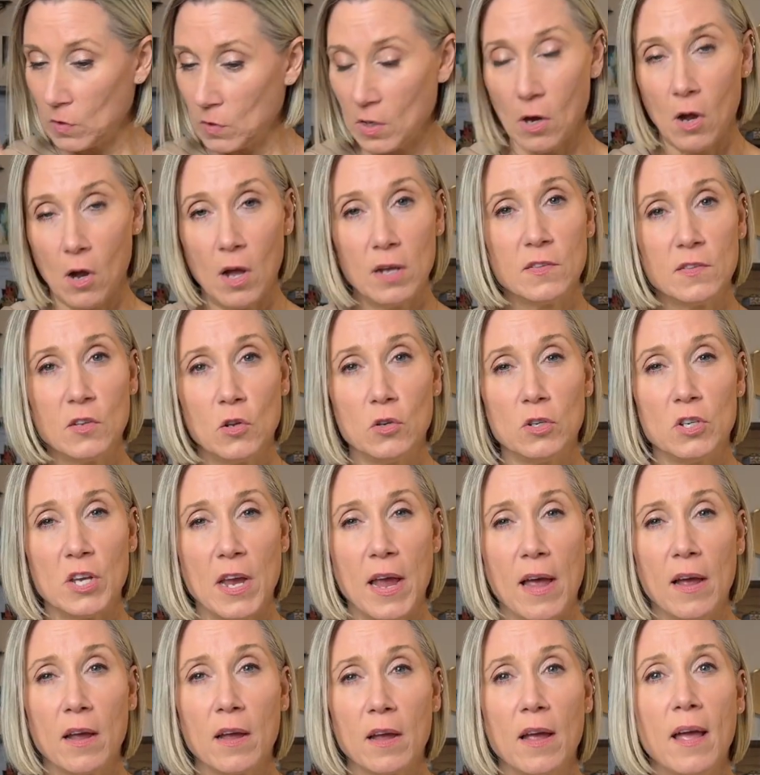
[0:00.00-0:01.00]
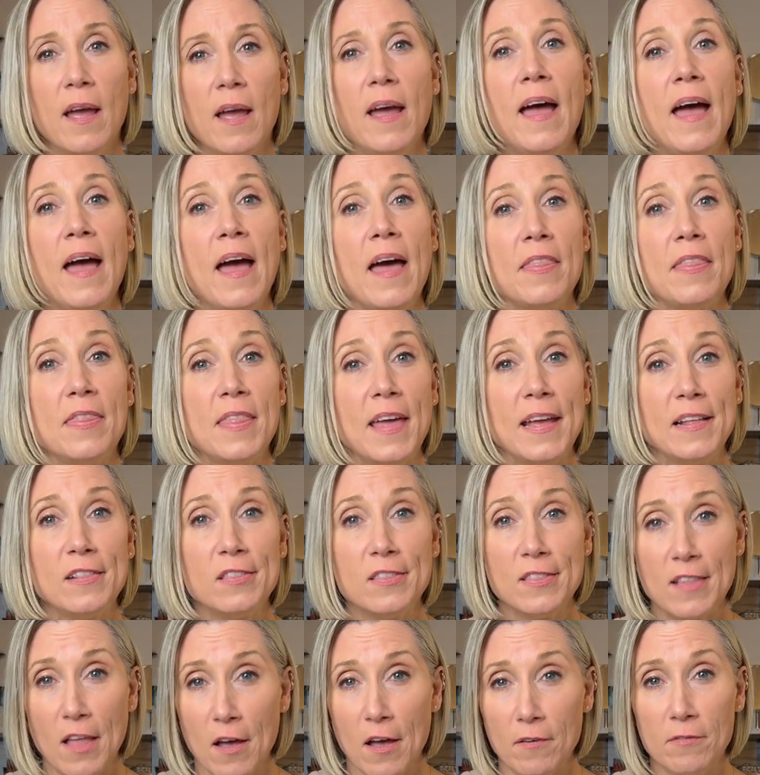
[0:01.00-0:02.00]
Also check. They
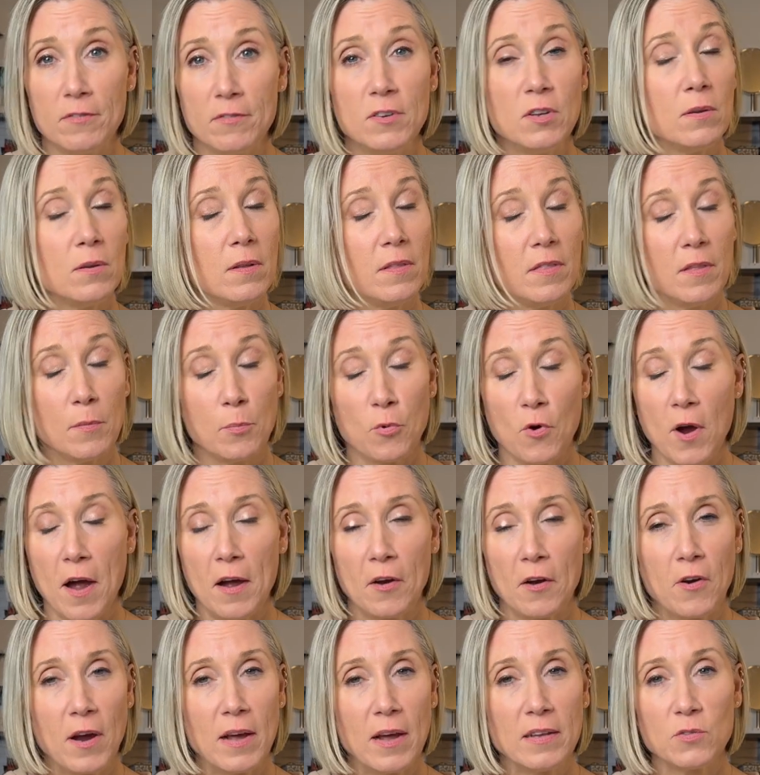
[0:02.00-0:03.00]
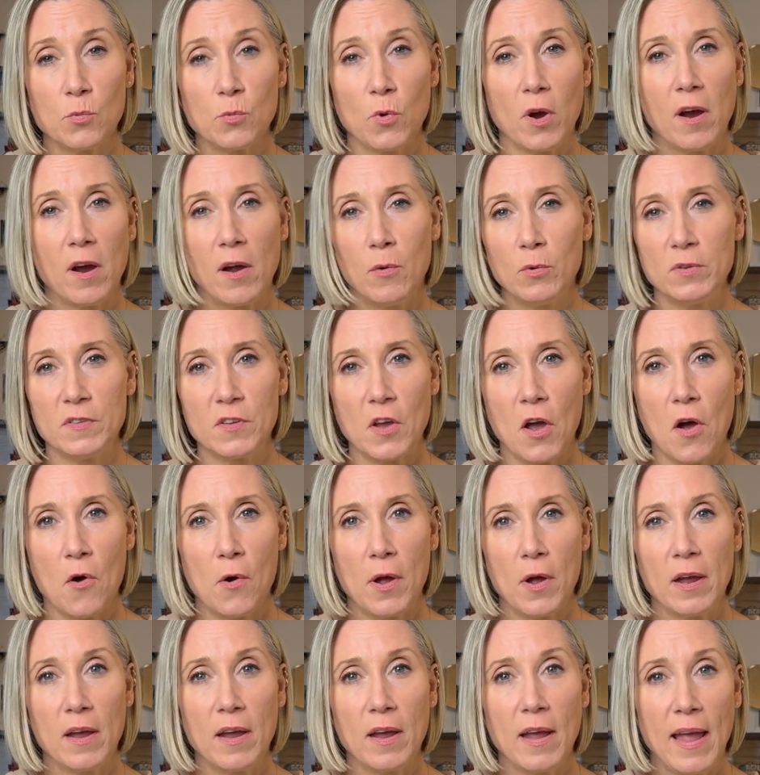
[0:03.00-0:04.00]
loved the progress where I was
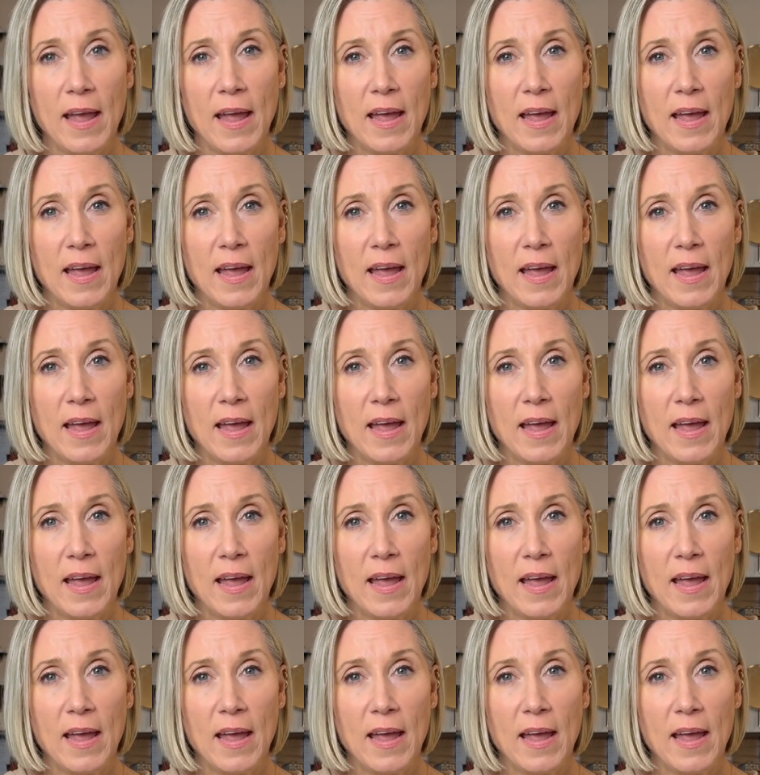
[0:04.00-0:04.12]
going.